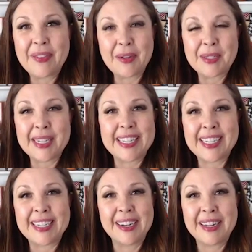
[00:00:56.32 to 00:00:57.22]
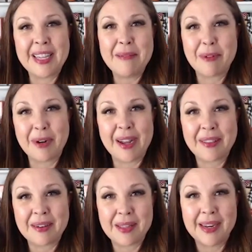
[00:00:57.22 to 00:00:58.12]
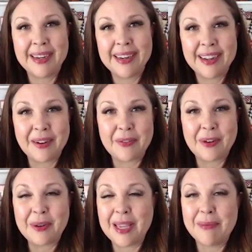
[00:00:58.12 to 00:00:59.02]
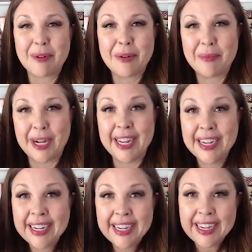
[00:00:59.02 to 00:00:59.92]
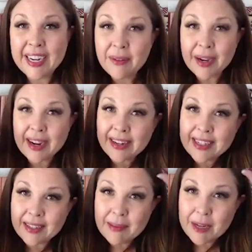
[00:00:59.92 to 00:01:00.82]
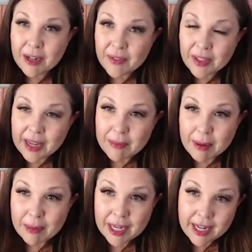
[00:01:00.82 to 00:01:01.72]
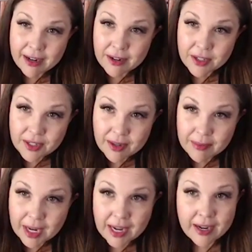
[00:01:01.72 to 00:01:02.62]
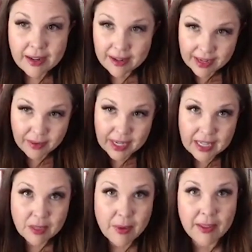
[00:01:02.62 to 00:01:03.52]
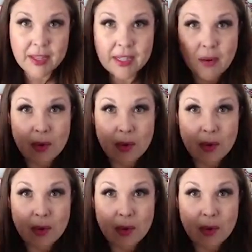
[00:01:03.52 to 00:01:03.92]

if those exist on a keyboard other than on a phone keyboard, but anyway, let me know if you like my bunny ears. I only get to wear